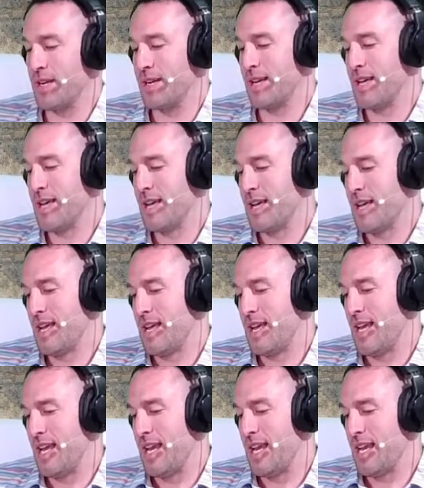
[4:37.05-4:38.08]

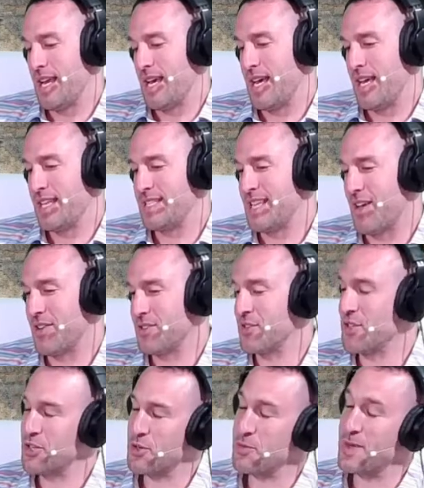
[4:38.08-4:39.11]
and it sounds a
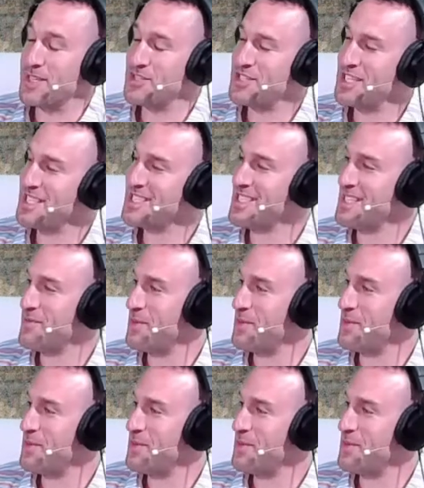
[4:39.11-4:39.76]
little bit cheesy,